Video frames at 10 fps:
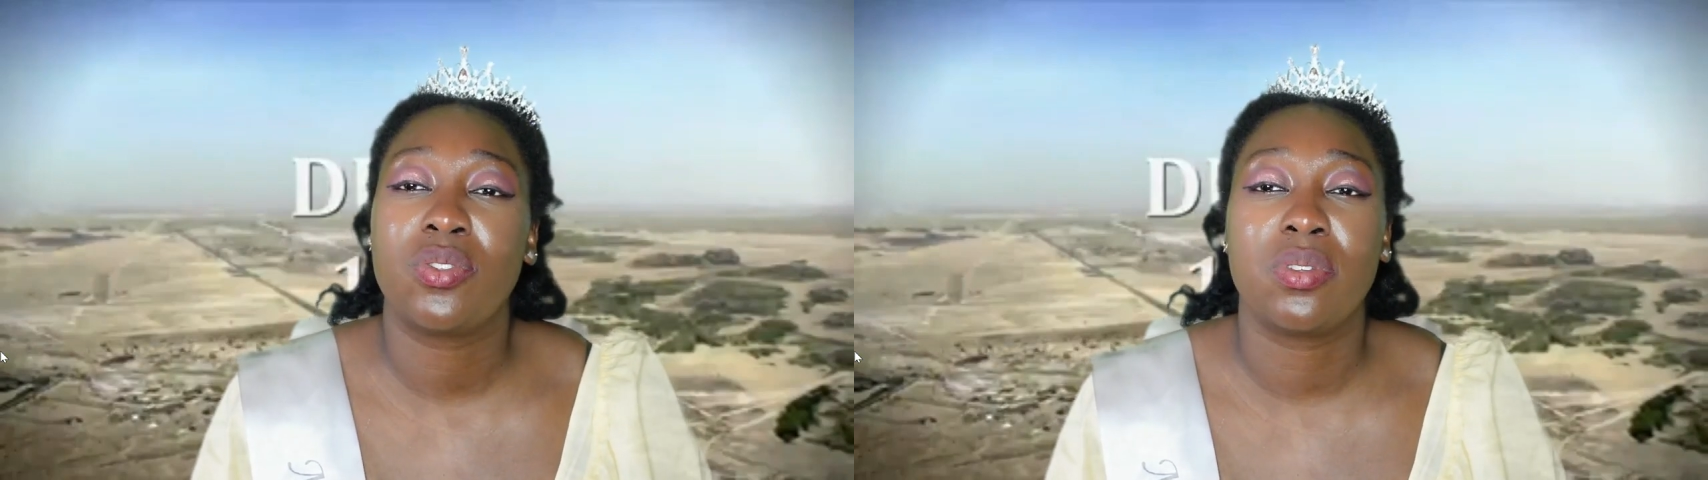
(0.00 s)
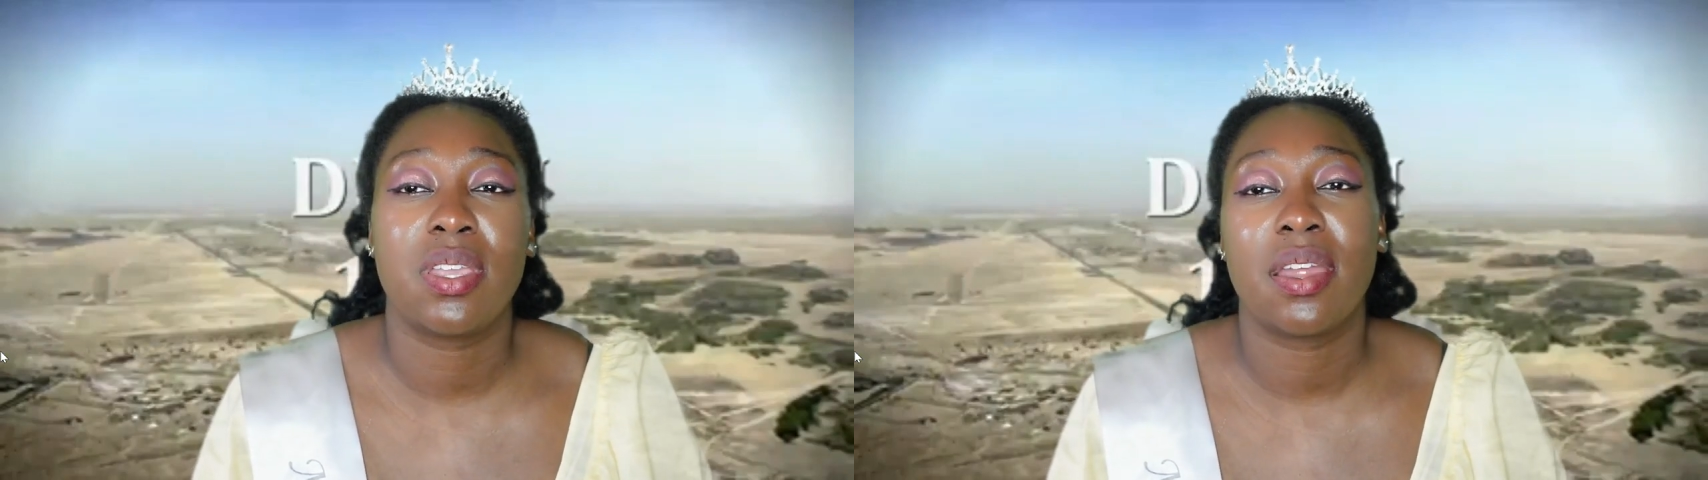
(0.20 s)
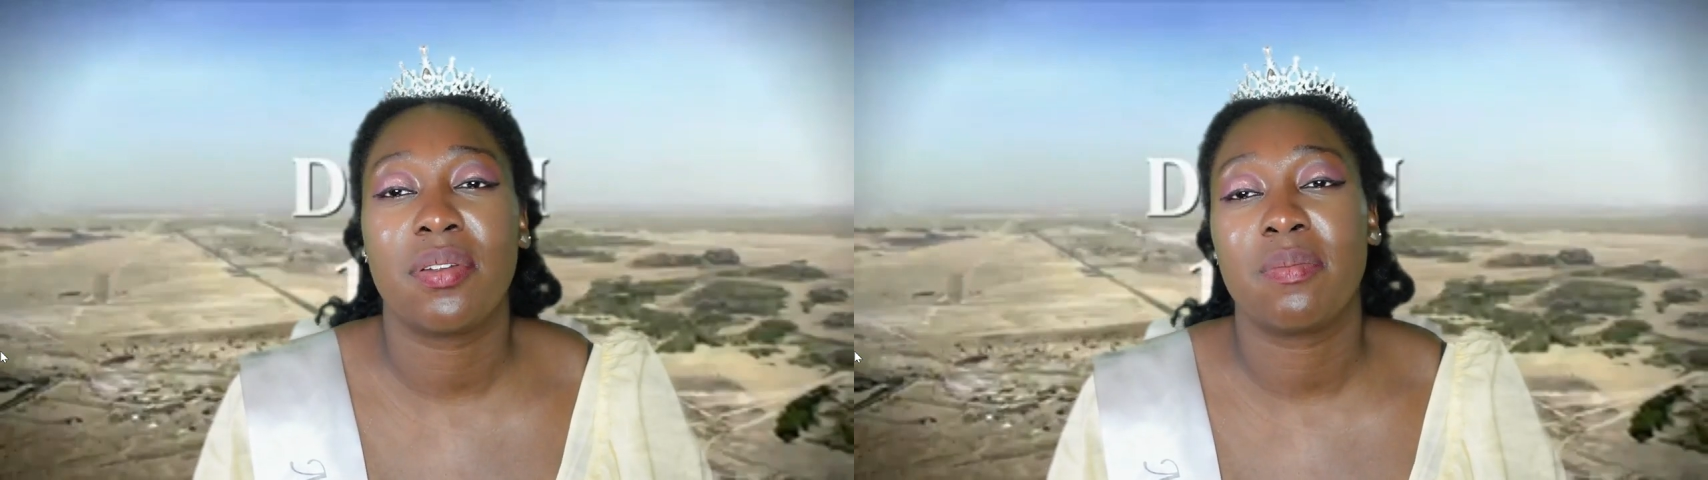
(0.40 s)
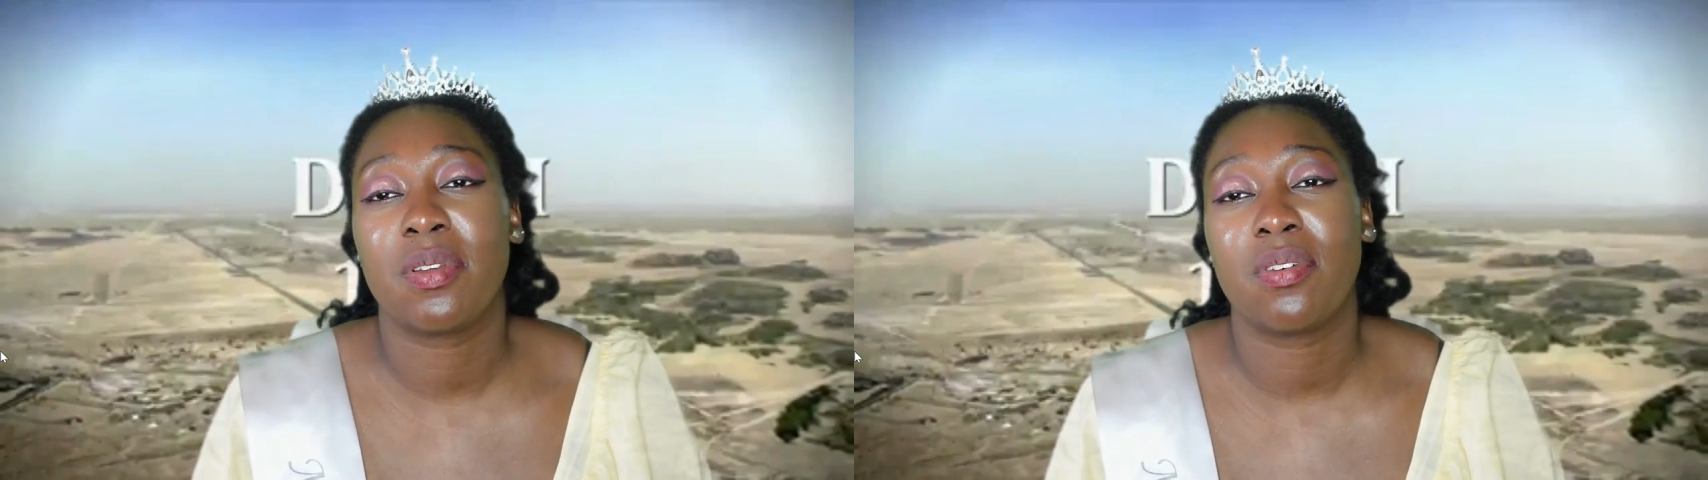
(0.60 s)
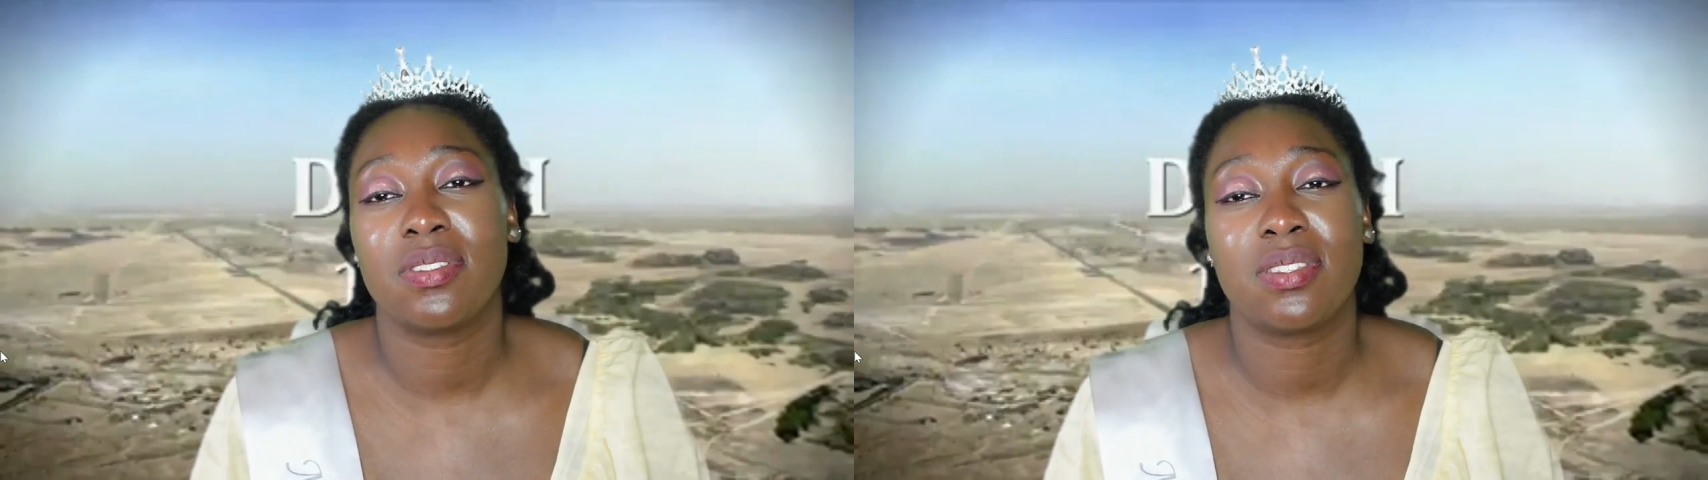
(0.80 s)
to hear it
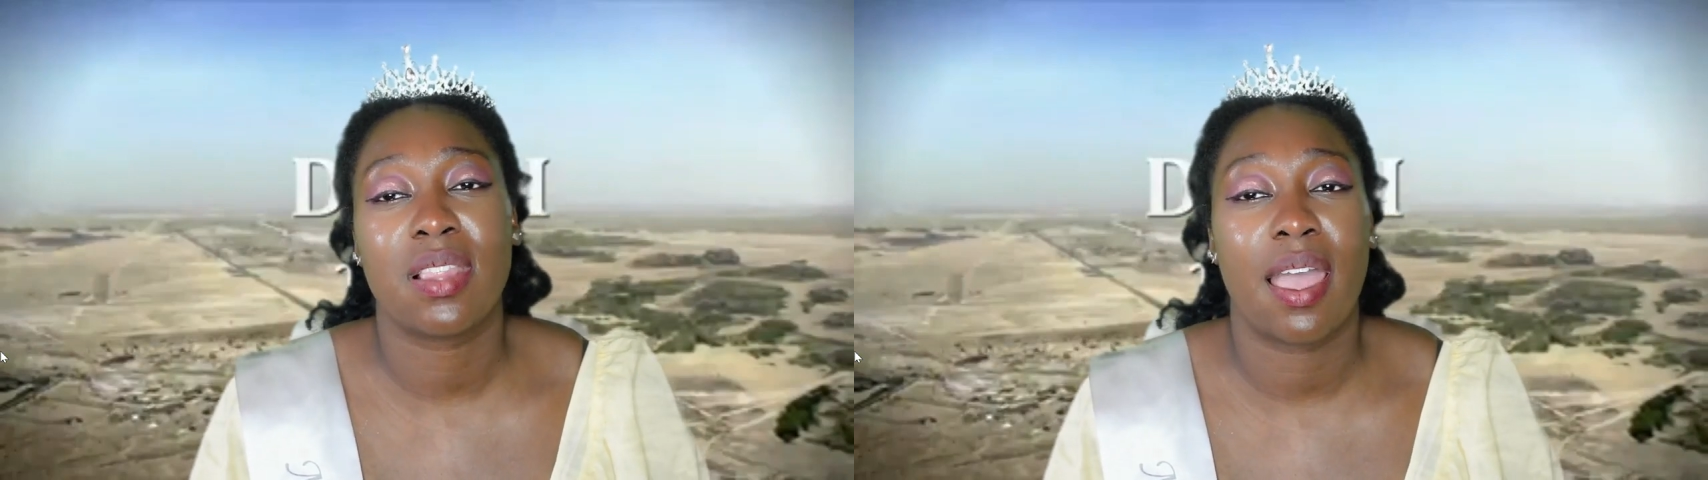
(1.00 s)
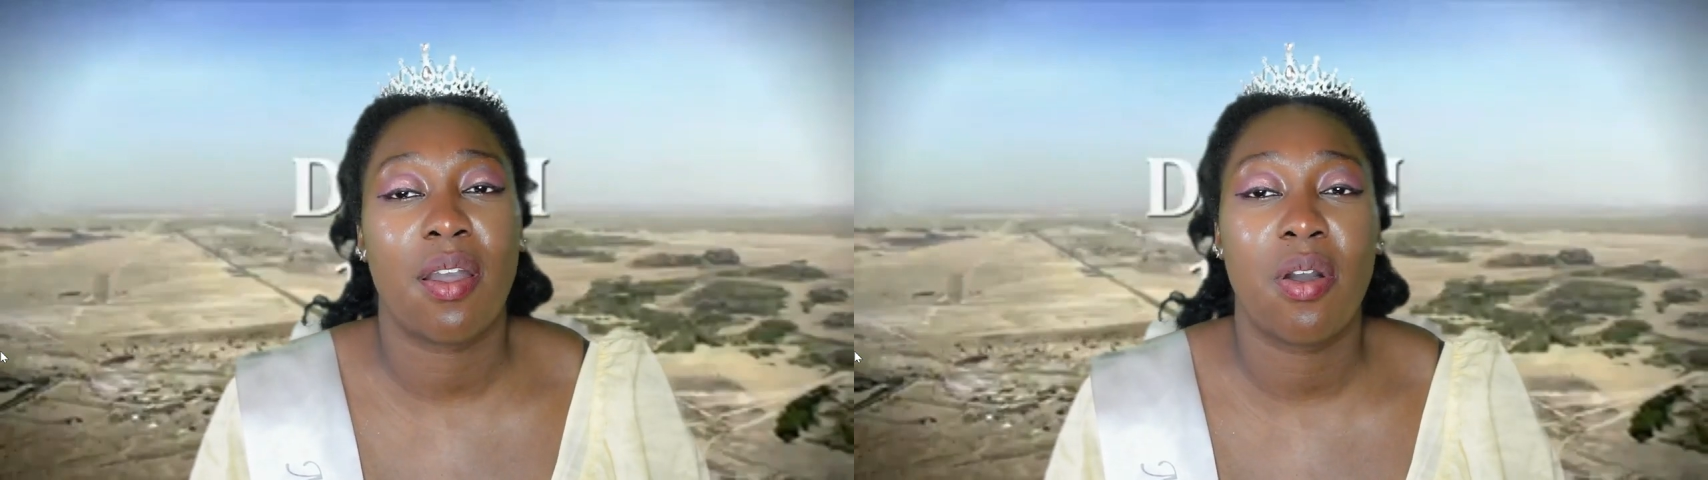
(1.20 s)
because he's like,